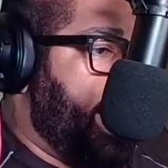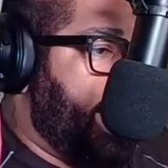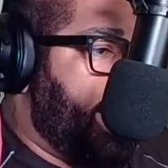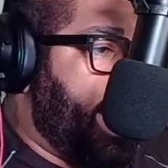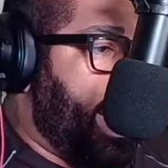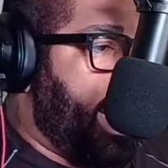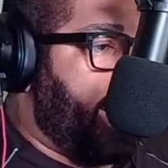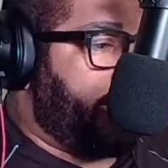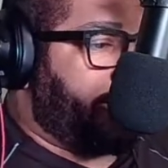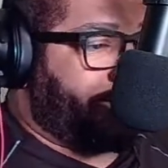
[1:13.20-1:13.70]

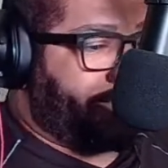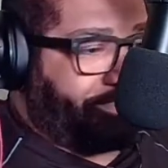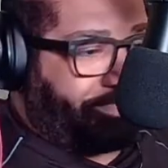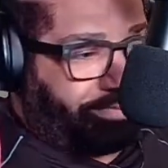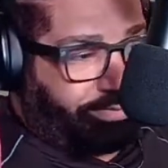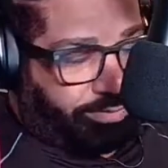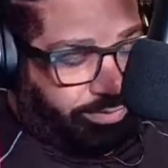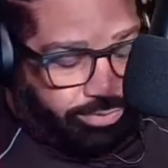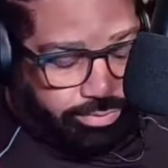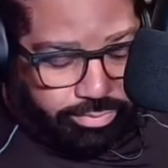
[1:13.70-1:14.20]
Now,
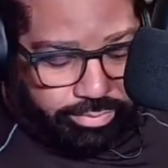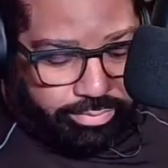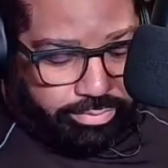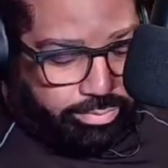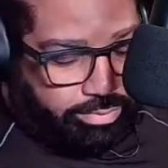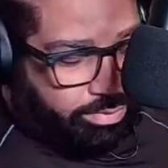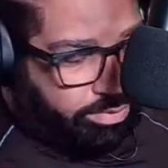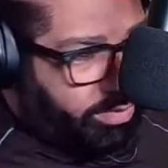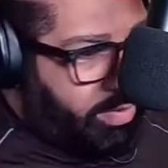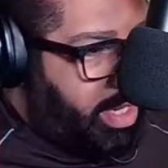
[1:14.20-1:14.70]

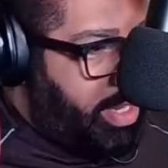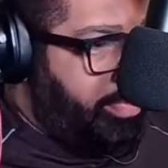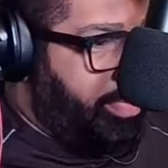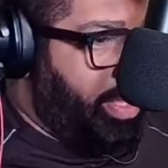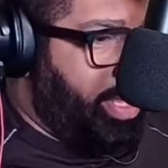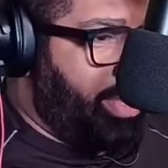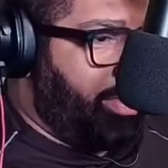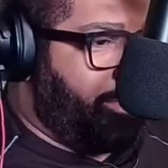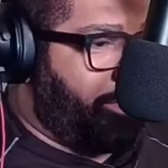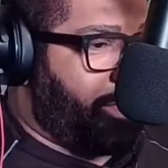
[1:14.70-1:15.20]

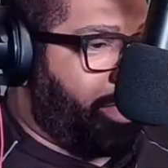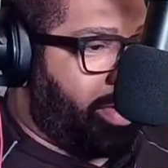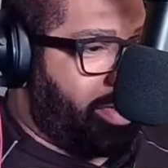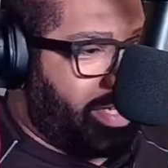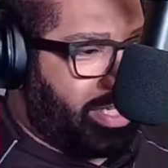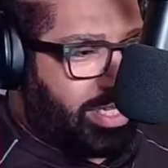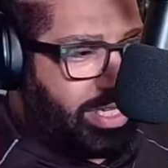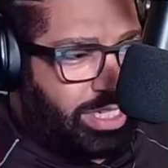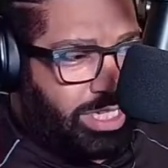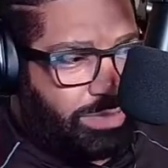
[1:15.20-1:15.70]
the
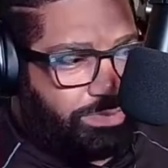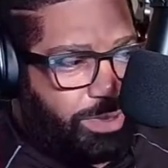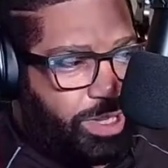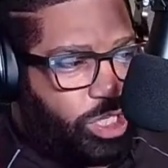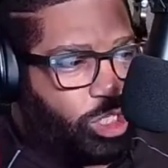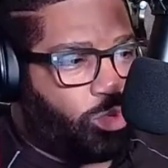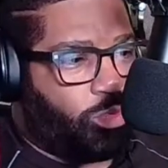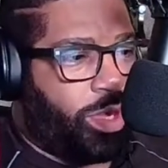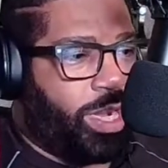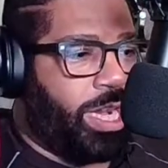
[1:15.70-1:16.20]
verses
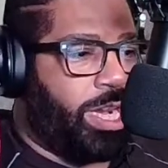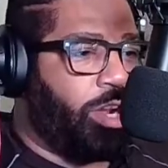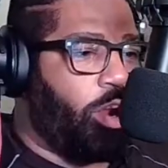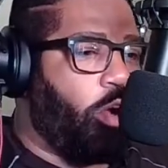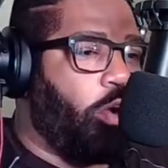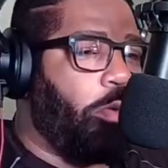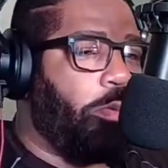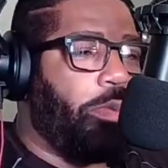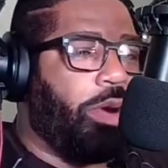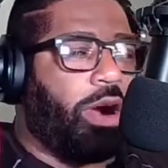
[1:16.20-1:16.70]
between
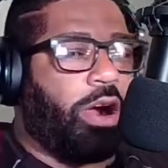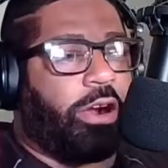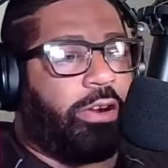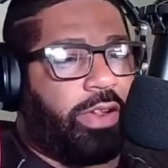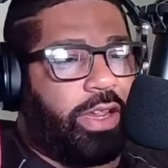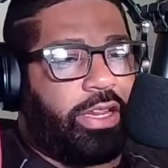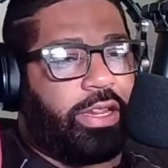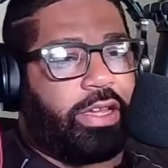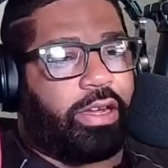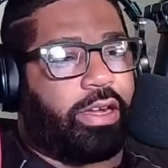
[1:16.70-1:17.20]

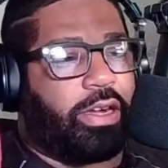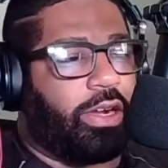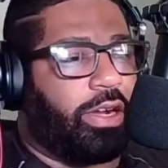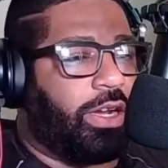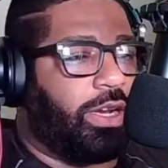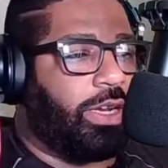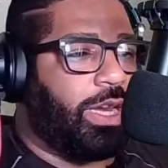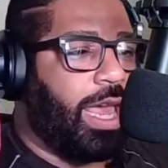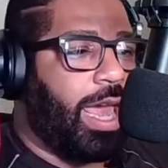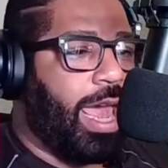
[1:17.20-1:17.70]

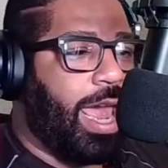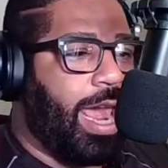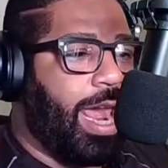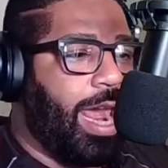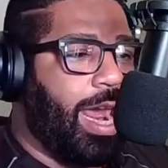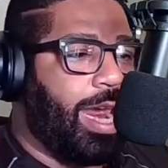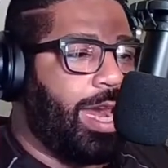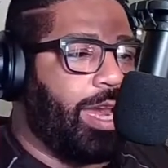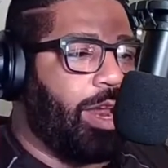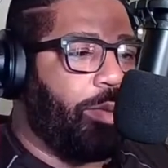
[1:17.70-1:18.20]
Omarion
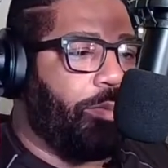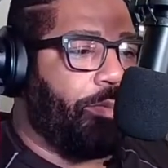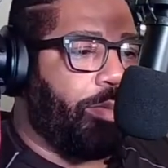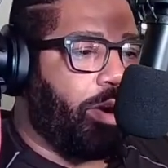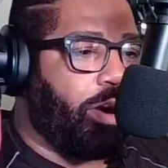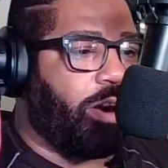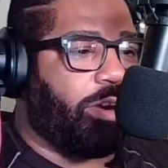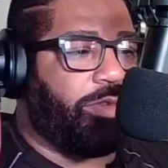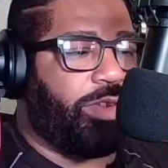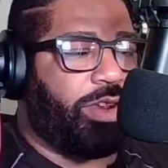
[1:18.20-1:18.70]
and
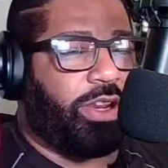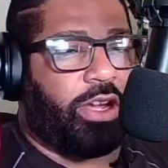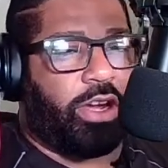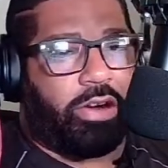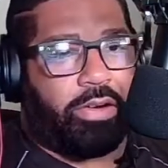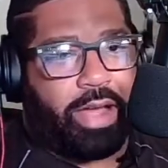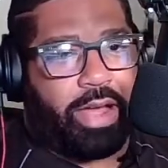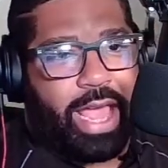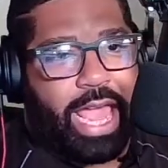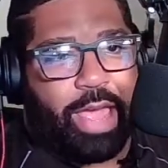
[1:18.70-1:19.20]

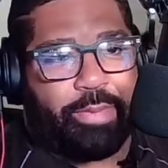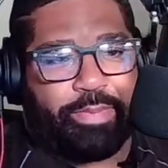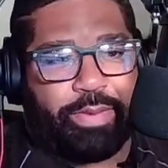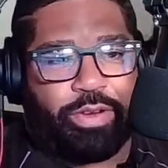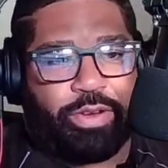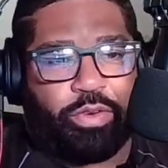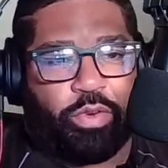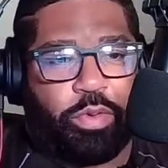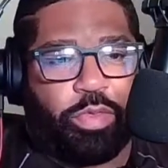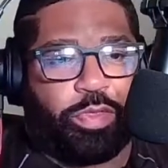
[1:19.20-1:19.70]
Mario
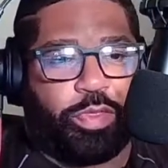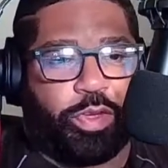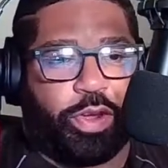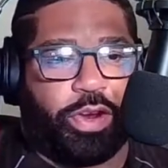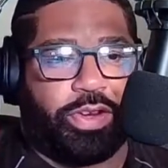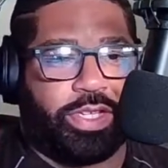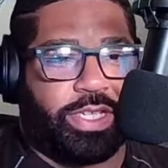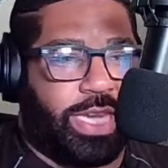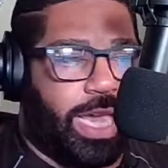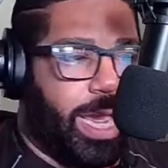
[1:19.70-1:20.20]
happened on
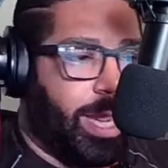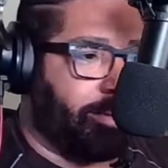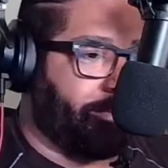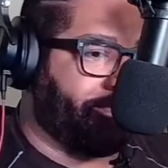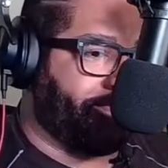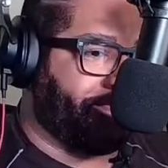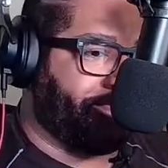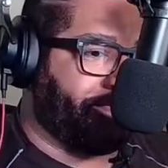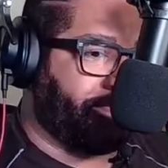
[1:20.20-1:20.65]
Thursday.